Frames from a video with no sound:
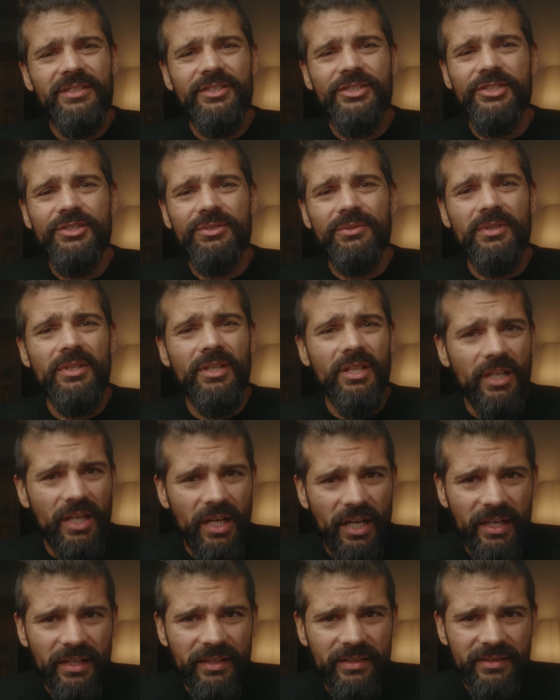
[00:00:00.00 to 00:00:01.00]
to shoot a
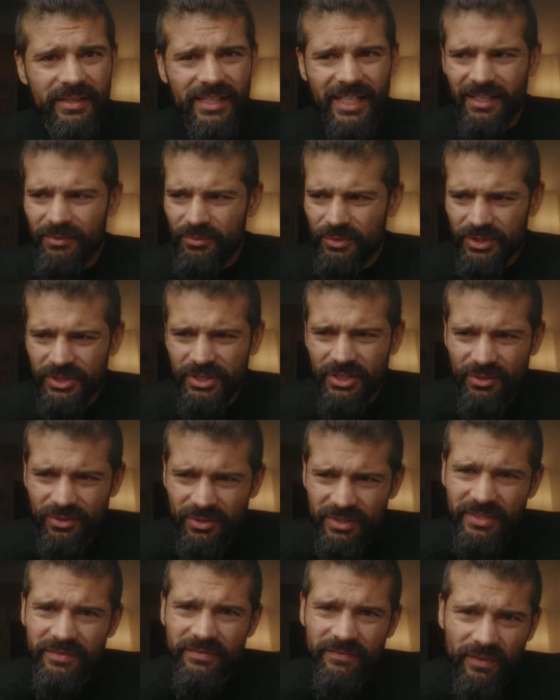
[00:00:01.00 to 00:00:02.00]
lot, and I would go
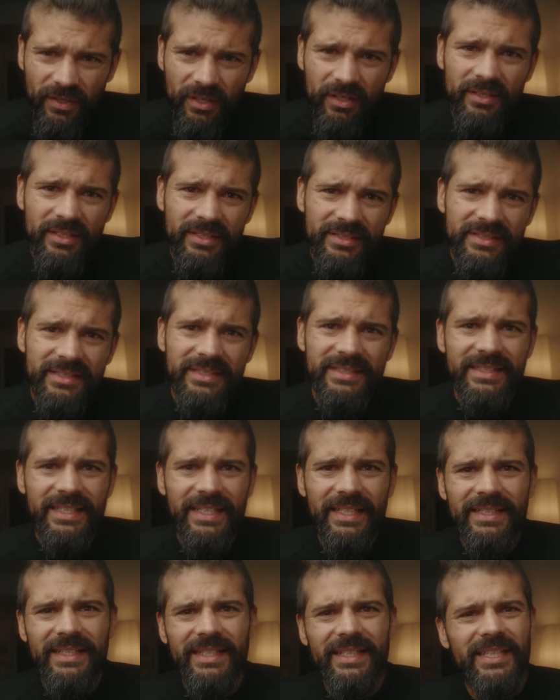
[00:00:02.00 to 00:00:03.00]
as far as to
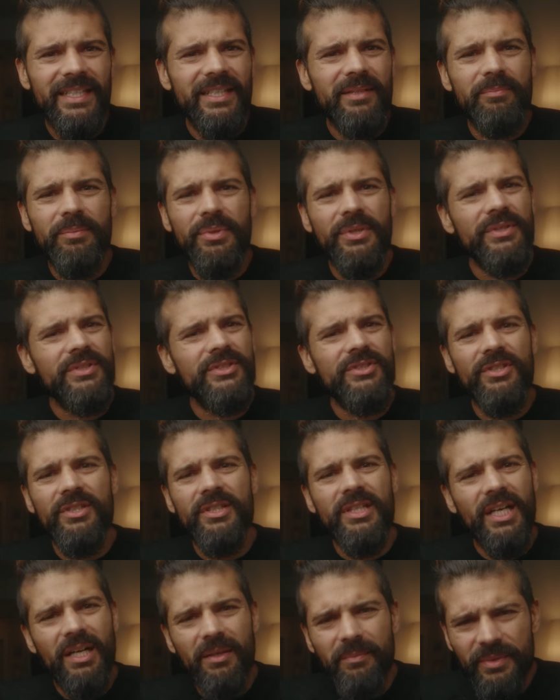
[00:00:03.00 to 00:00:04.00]
say that it puts your
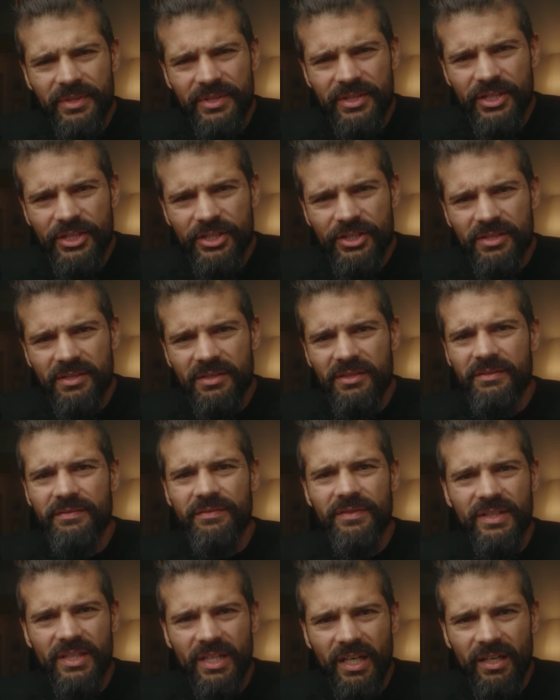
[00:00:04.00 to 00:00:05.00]
composition and
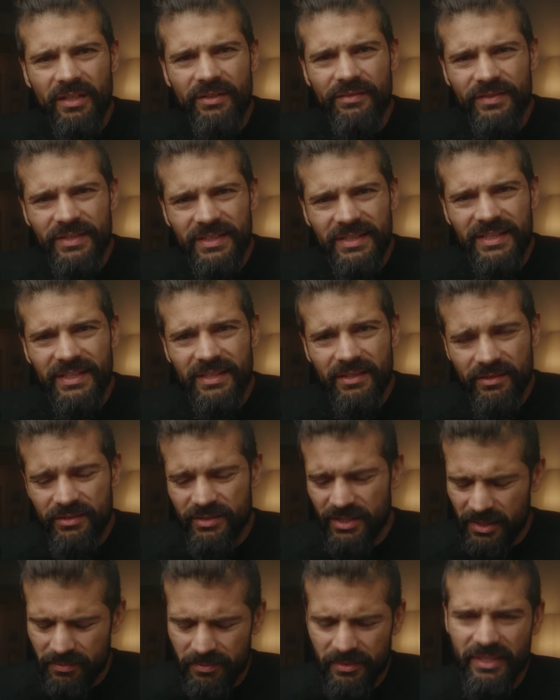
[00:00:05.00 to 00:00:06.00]
photography
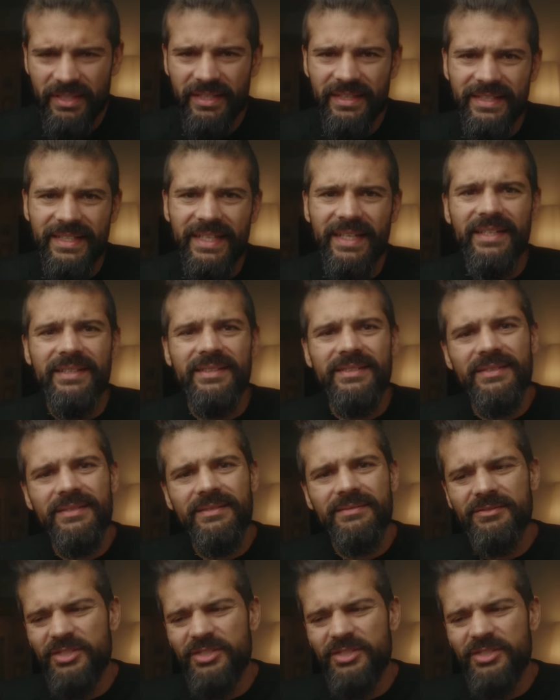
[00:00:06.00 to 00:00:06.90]
skills up to the test,